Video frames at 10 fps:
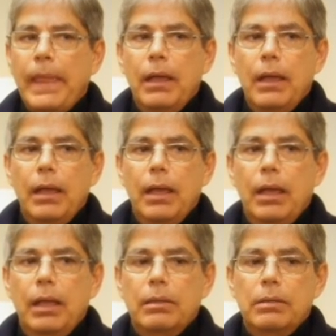
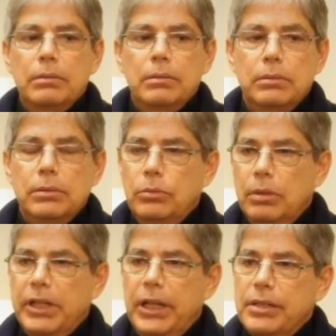and who
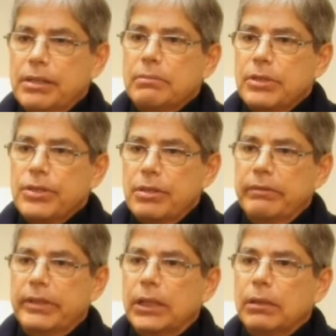am I serving.